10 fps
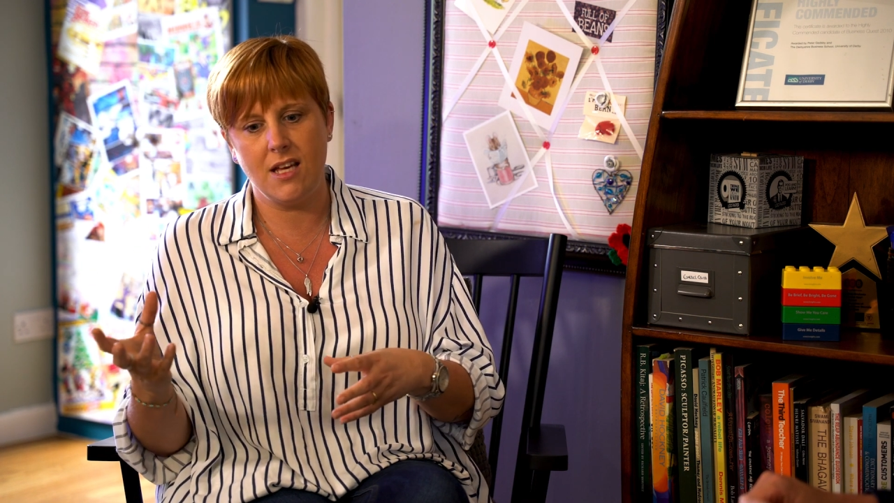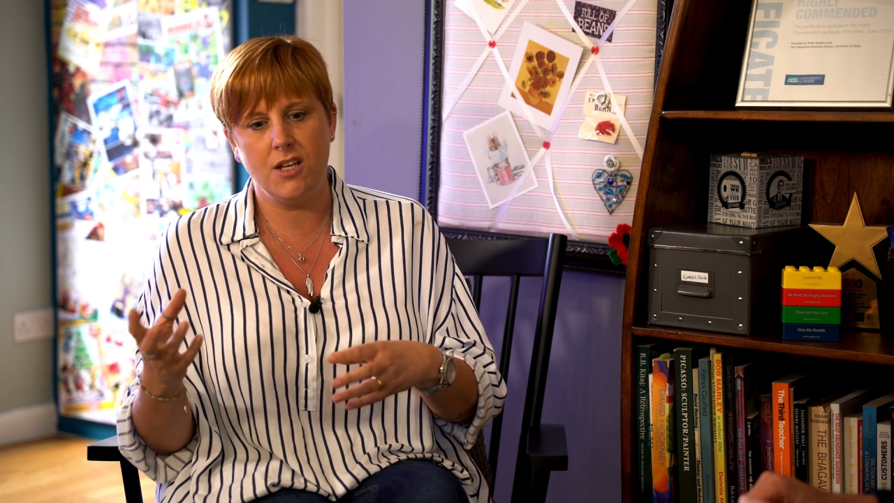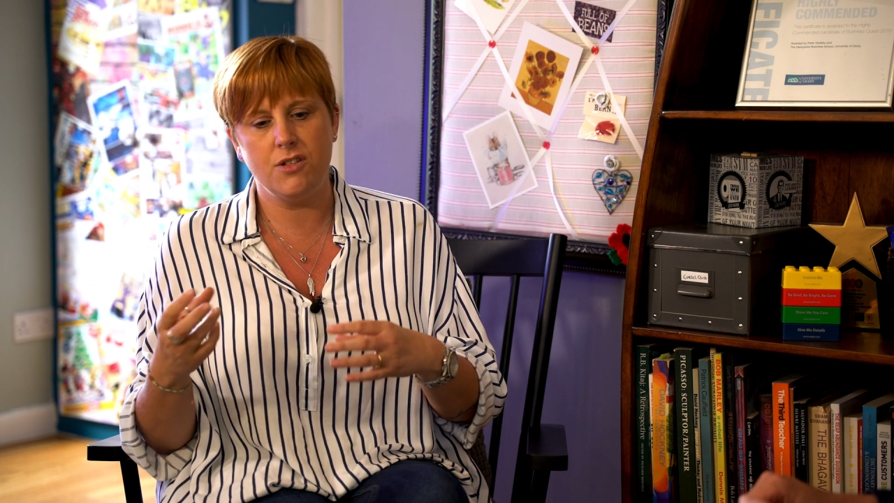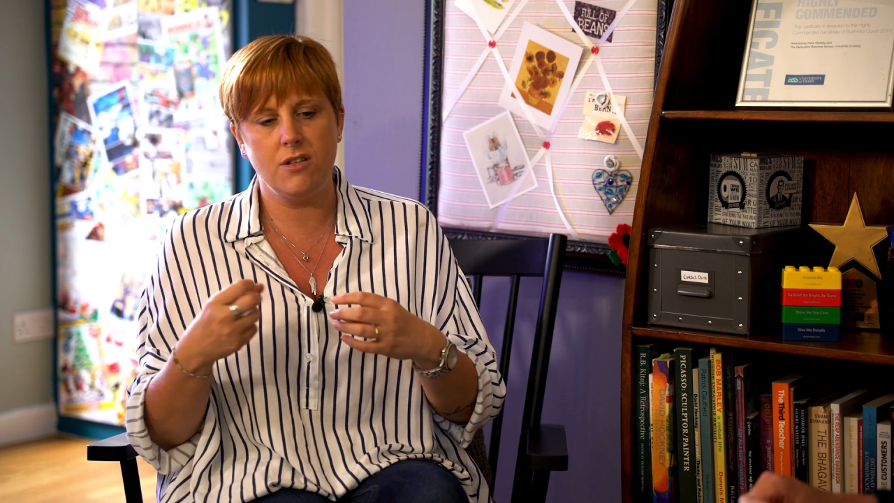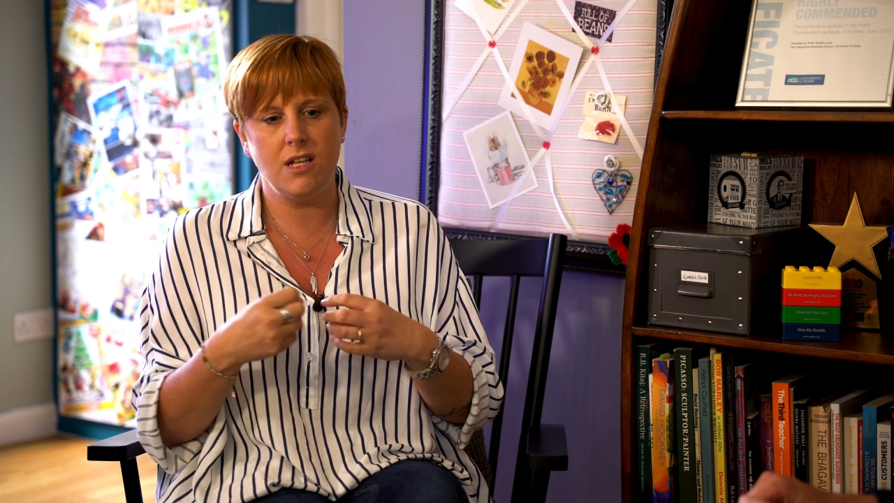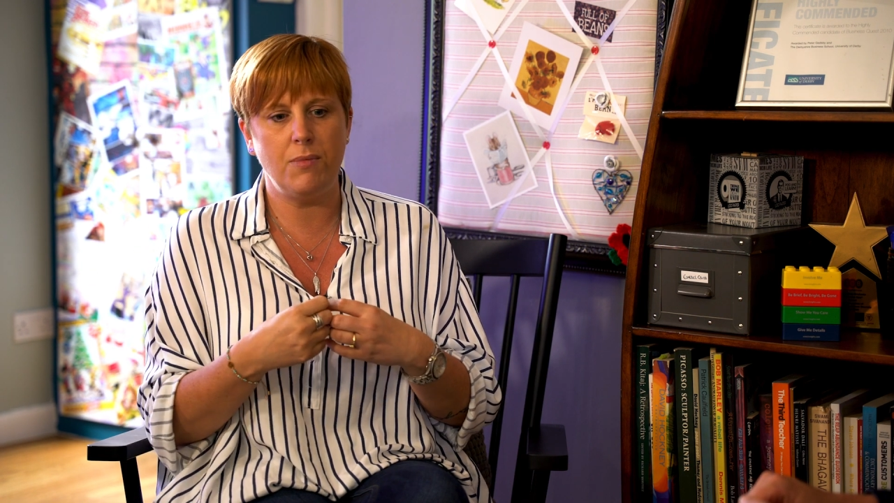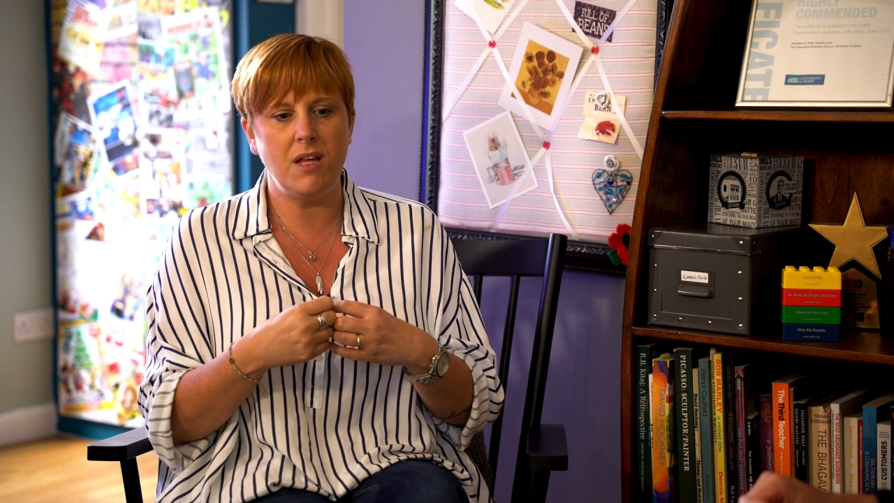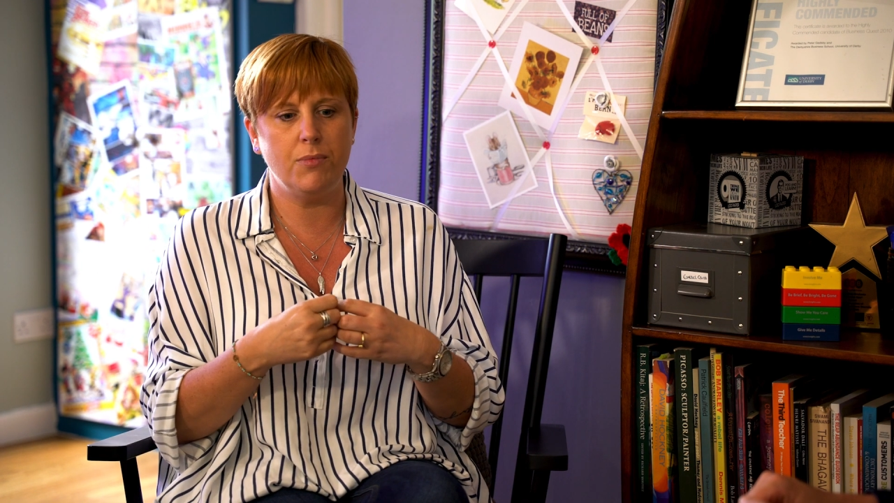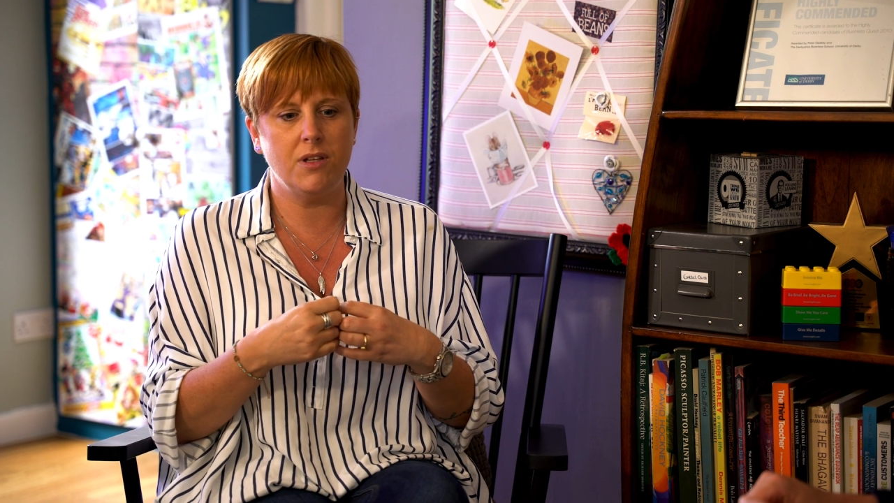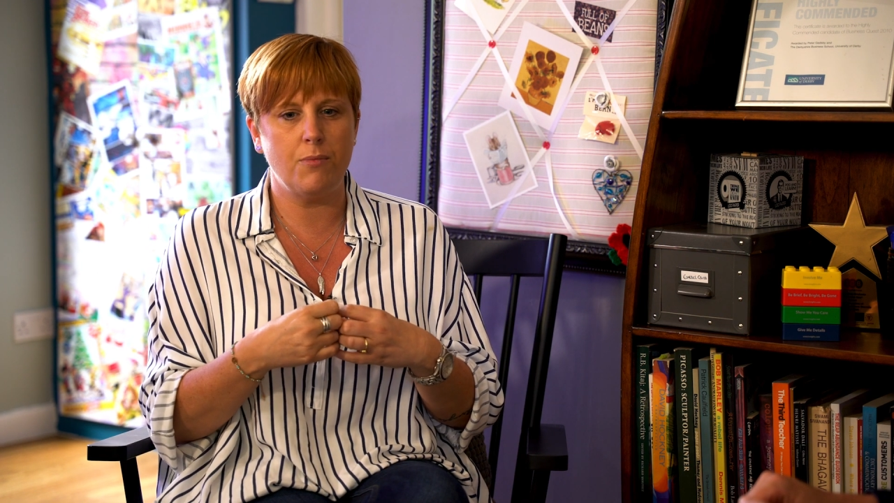You do need
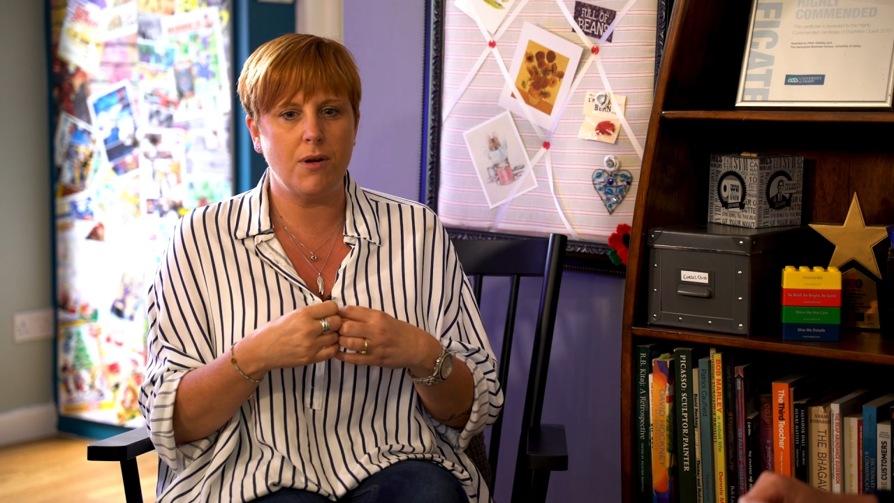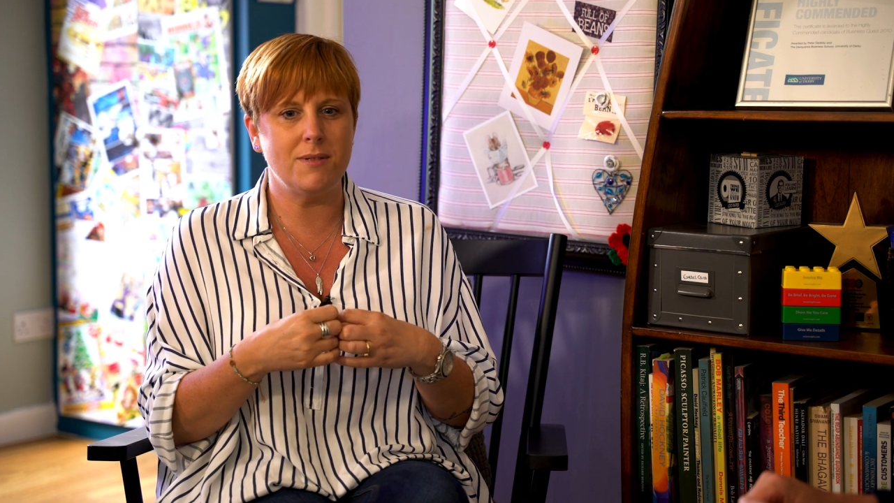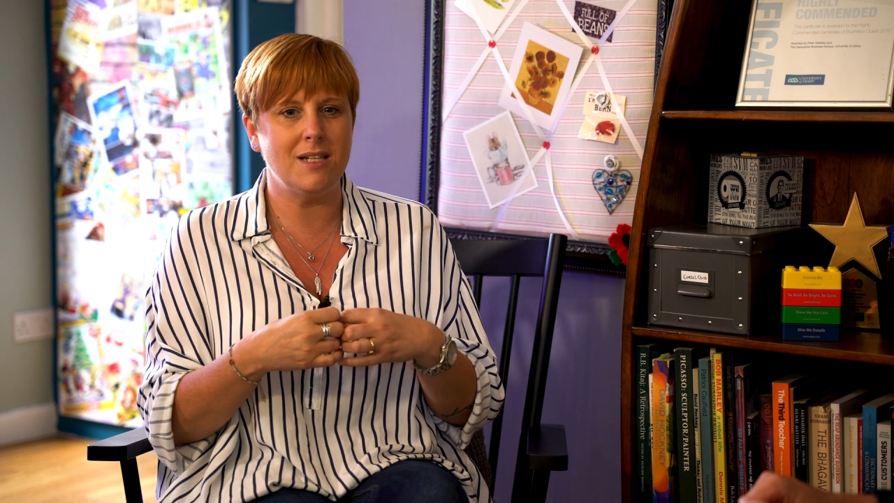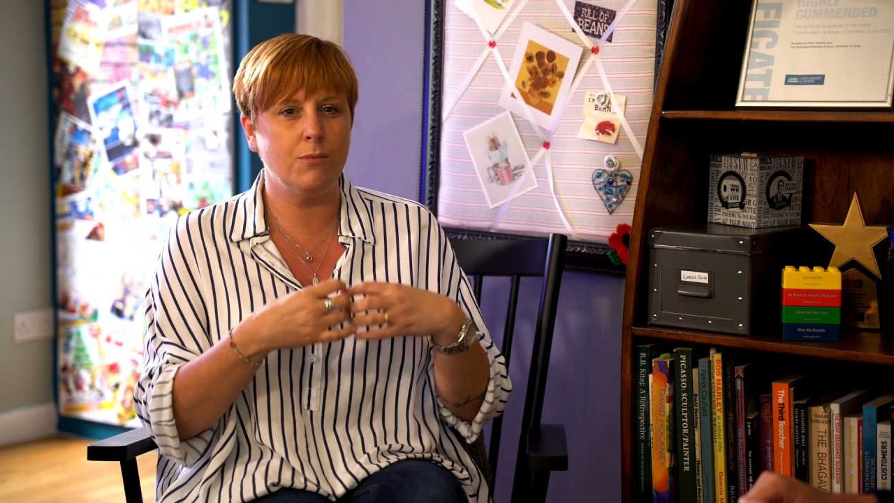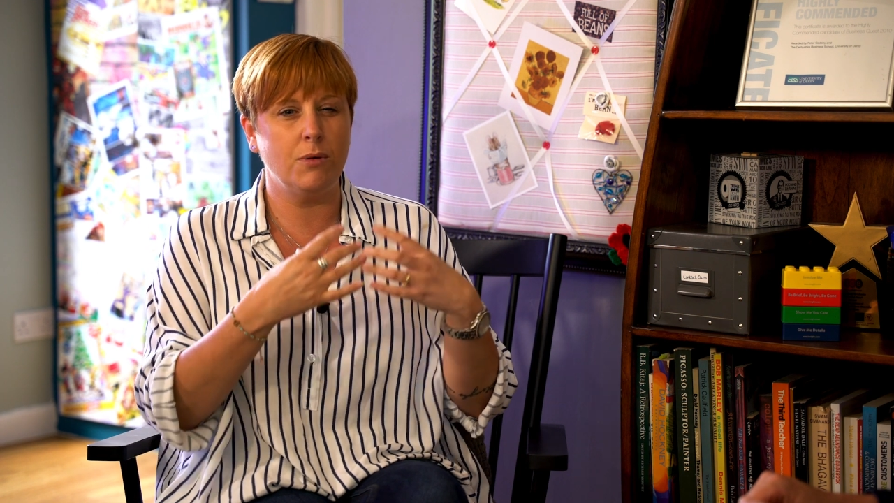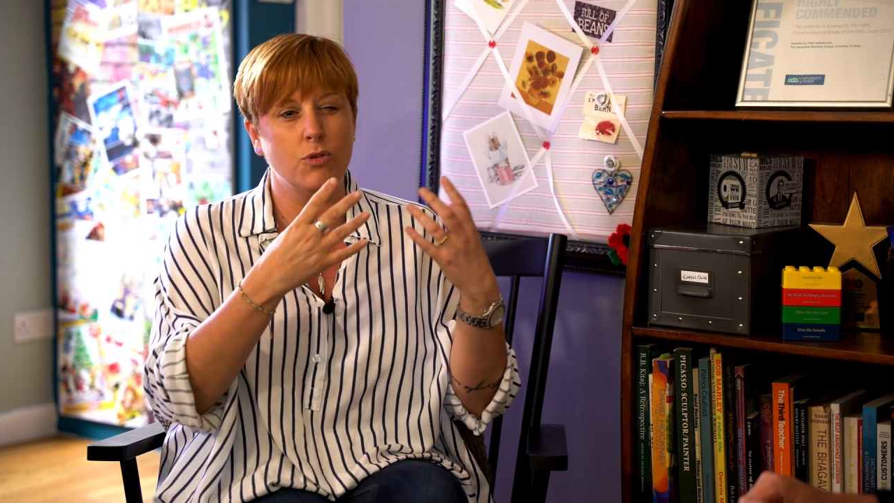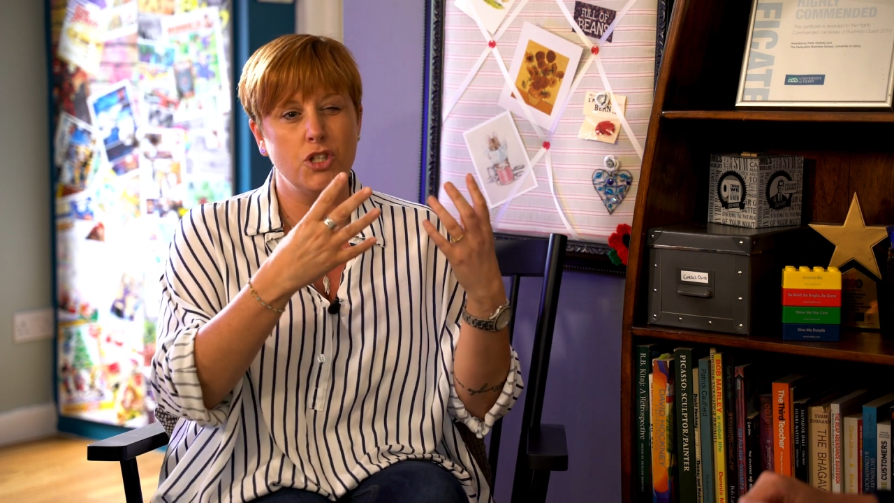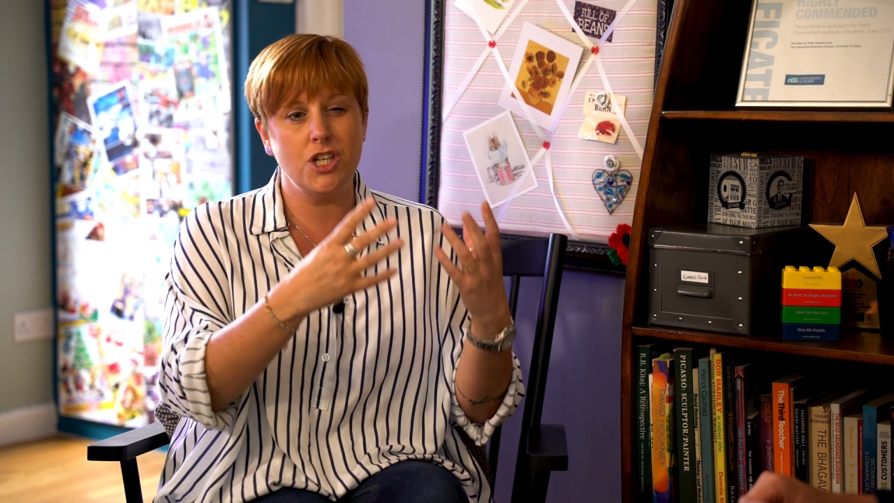people that are perhaps a little bit more